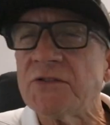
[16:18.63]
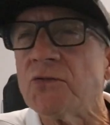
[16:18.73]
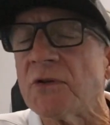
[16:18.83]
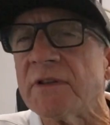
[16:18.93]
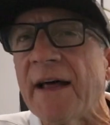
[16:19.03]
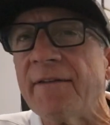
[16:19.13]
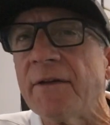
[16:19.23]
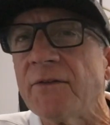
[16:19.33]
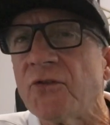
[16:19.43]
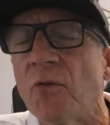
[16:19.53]
to
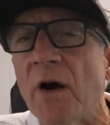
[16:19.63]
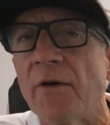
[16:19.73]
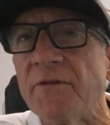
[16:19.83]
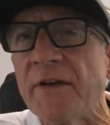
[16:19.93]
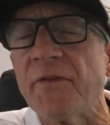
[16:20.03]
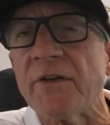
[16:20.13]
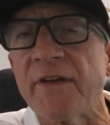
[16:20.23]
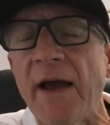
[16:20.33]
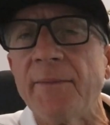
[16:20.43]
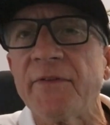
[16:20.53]
11, 12 different
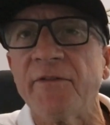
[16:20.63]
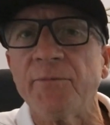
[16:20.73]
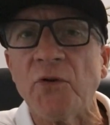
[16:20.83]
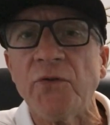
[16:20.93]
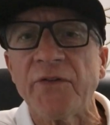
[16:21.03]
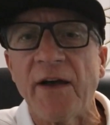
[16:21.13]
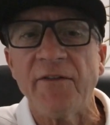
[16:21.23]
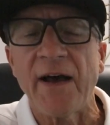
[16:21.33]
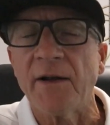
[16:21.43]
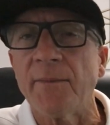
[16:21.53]
types of boots
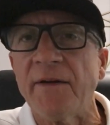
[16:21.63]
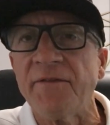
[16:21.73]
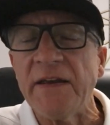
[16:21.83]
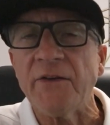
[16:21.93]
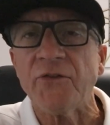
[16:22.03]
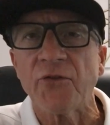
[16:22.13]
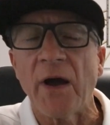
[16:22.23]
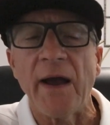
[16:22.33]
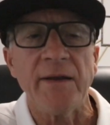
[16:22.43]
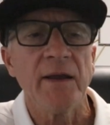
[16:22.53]
I've had on my feet and
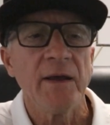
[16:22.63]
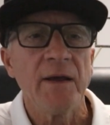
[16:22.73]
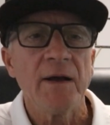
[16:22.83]
tried